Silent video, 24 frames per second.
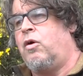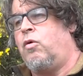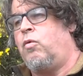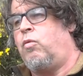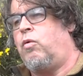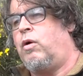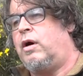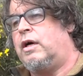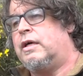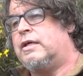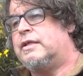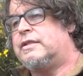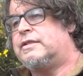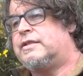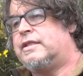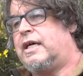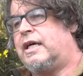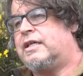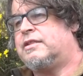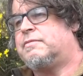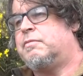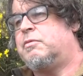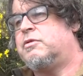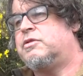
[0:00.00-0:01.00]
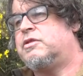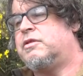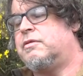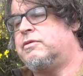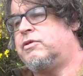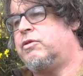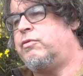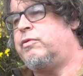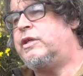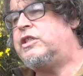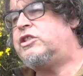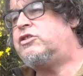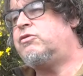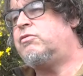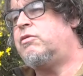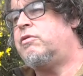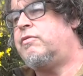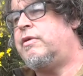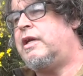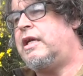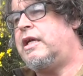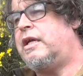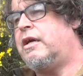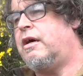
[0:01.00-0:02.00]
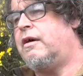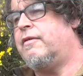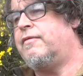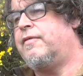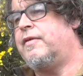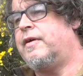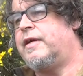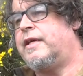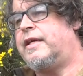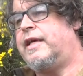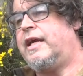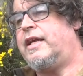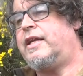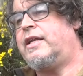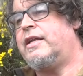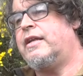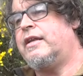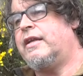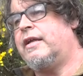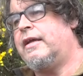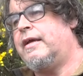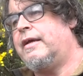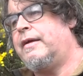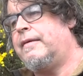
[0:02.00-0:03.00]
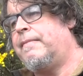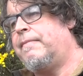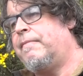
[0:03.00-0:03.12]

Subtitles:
was I suppose the ritual really of getting